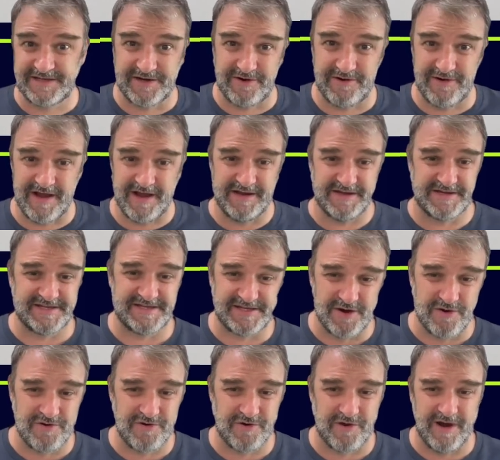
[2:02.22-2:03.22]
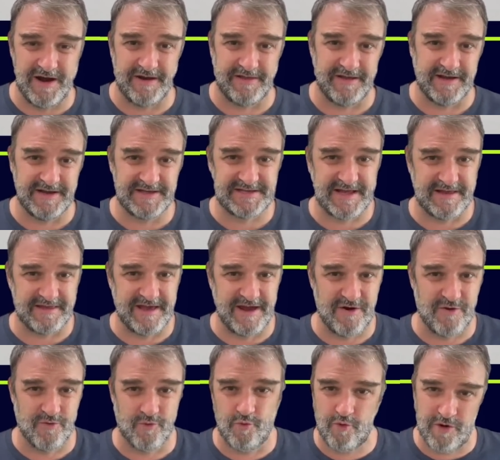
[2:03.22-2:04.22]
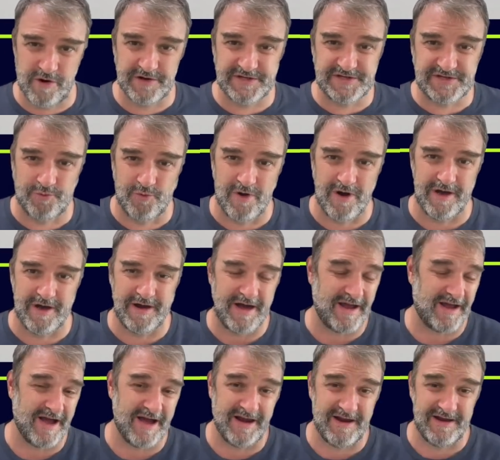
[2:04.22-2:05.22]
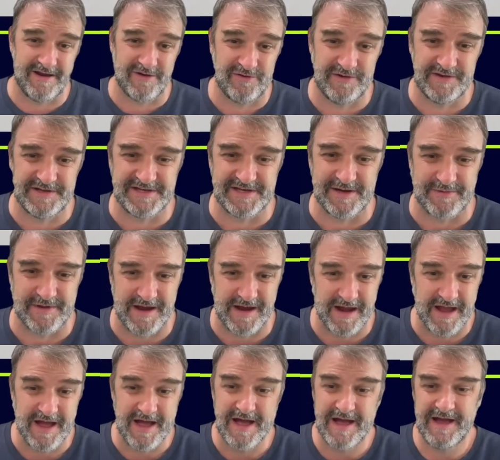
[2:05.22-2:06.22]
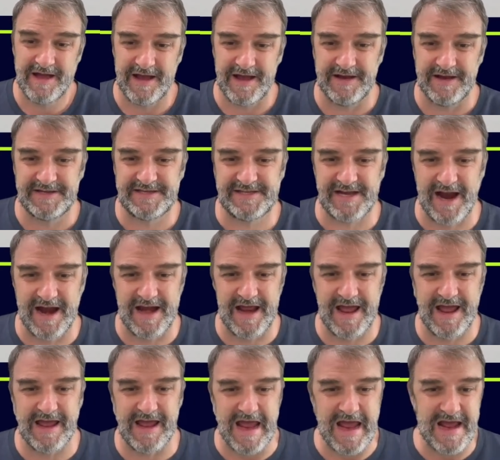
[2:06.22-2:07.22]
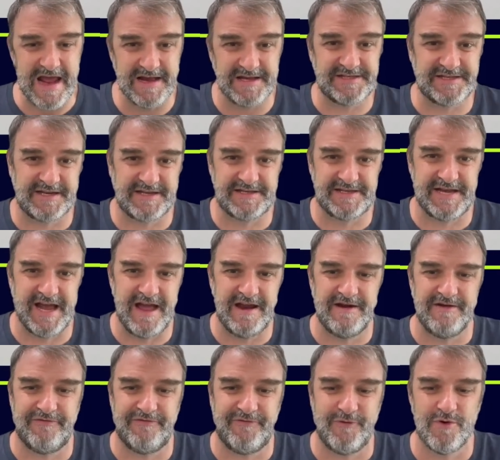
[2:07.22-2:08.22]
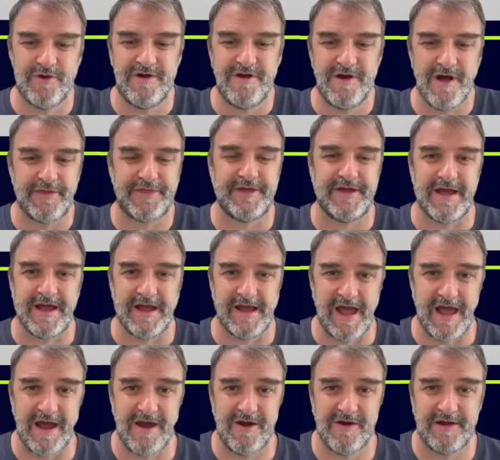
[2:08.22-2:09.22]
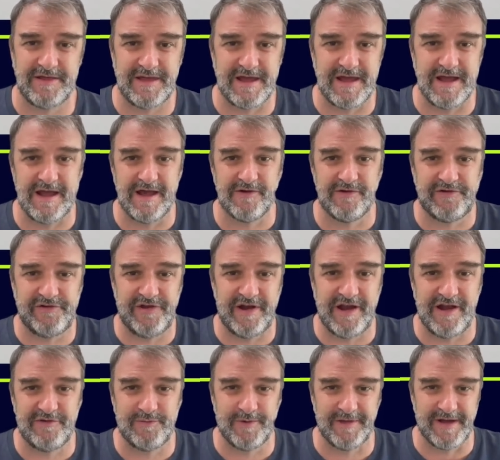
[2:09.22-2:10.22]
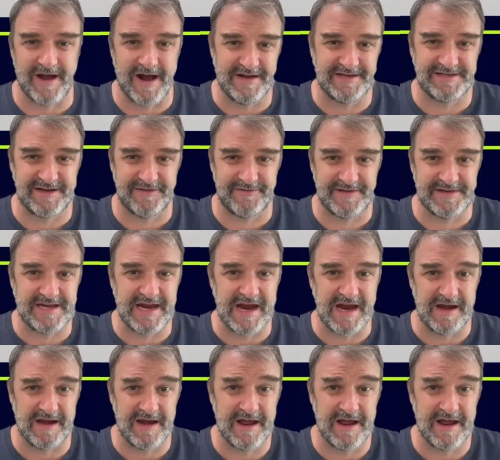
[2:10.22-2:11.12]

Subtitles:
is so good at this that their worst one, I gotta include something, is signing East 10 for nothing here at the interchange with I-17.